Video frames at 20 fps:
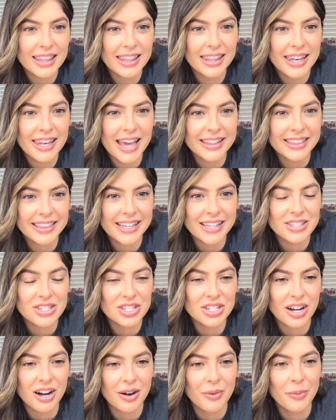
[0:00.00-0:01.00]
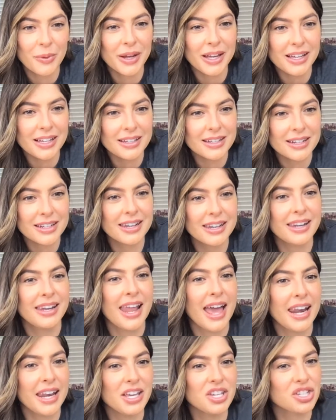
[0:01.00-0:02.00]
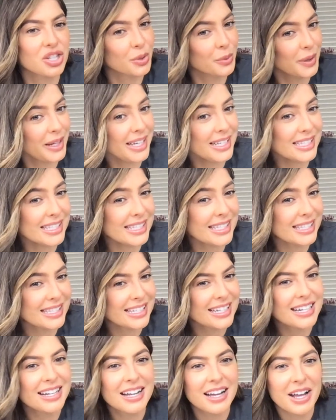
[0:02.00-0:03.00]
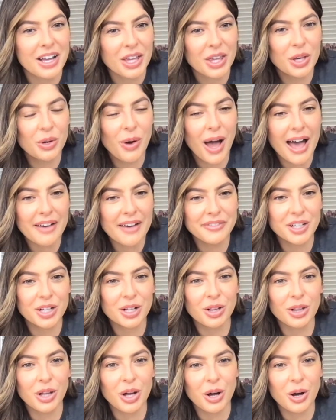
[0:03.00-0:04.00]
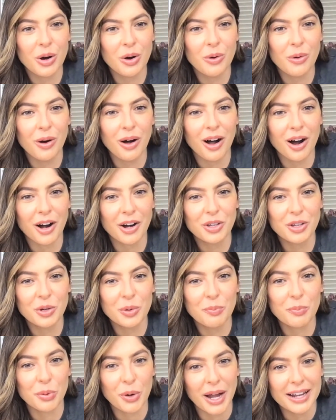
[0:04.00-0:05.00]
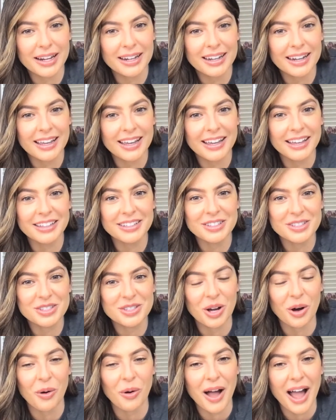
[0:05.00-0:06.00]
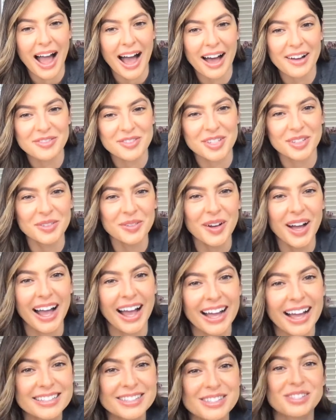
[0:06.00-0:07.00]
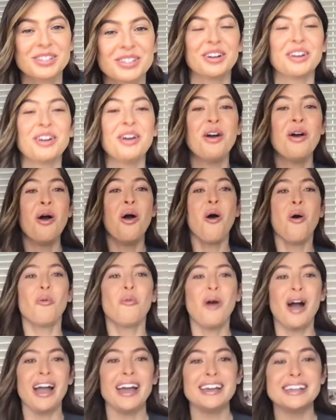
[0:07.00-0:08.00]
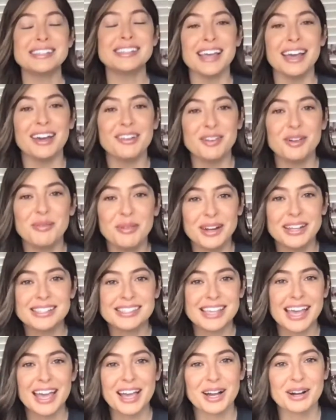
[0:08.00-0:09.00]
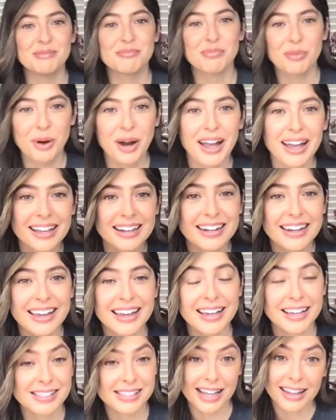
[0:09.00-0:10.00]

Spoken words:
Nettie Charisse. You have a glow. Are you pregnant? Don't have to answer. Why is everybody saying I'm pregnant?